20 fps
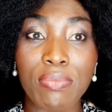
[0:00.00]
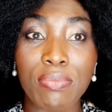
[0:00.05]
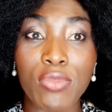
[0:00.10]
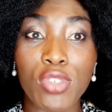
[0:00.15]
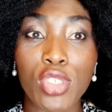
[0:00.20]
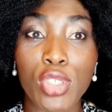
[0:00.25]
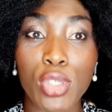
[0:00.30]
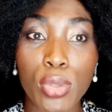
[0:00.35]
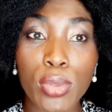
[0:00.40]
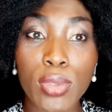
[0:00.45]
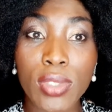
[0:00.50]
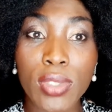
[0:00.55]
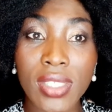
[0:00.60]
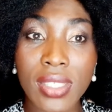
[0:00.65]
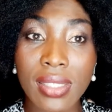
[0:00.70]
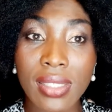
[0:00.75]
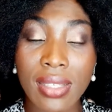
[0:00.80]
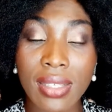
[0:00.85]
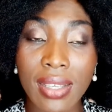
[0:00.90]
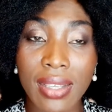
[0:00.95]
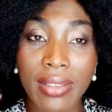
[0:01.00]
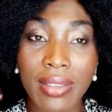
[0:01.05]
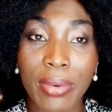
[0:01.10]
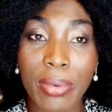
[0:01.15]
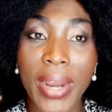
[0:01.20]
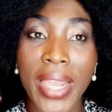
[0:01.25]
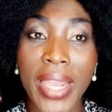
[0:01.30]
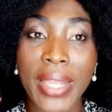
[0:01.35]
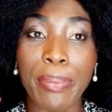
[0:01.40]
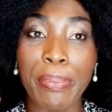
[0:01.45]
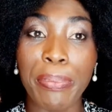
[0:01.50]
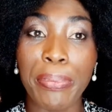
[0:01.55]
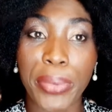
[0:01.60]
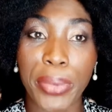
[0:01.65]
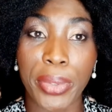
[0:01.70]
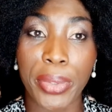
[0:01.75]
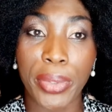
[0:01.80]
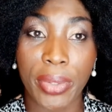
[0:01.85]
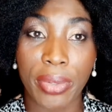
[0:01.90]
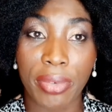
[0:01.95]
choose the right
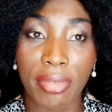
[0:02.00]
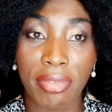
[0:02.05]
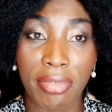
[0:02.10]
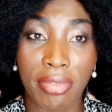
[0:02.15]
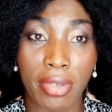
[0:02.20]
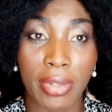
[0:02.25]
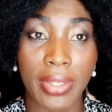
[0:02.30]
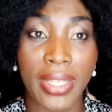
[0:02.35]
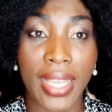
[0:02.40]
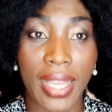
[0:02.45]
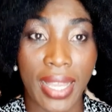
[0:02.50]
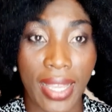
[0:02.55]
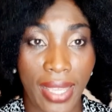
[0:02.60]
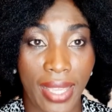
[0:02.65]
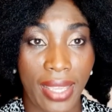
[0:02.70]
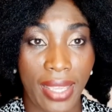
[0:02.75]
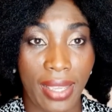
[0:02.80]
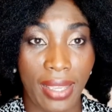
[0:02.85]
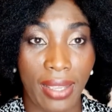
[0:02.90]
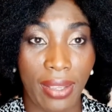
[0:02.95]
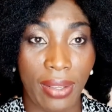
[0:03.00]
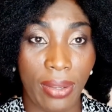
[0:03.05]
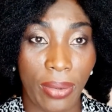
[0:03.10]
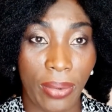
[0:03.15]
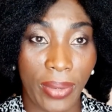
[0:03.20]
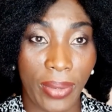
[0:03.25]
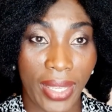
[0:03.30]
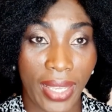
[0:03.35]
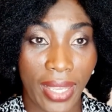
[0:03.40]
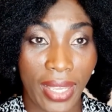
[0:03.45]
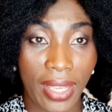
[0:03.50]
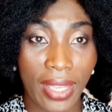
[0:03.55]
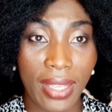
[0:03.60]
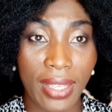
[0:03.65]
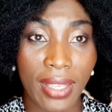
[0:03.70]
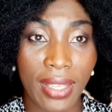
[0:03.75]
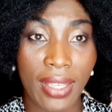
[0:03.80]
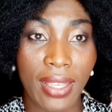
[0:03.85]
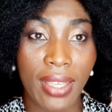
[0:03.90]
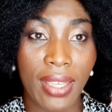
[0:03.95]
product for their hair, okay?
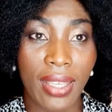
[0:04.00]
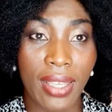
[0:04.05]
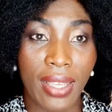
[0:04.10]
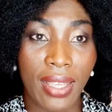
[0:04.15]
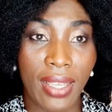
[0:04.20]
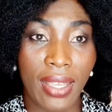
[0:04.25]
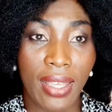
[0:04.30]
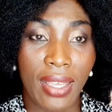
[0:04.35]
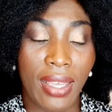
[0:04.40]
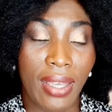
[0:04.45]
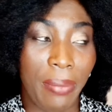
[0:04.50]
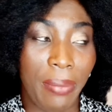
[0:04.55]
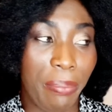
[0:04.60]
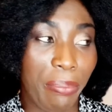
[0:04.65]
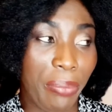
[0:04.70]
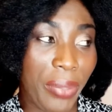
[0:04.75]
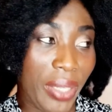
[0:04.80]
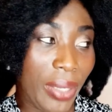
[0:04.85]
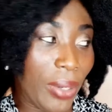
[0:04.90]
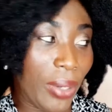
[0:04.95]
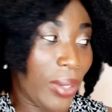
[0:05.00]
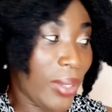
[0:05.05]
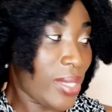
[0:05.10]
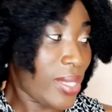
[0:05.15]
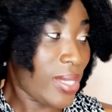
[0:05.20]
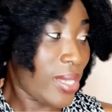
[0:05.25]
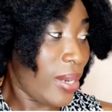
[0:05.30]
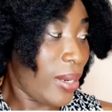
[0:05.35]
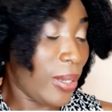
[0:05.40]
Because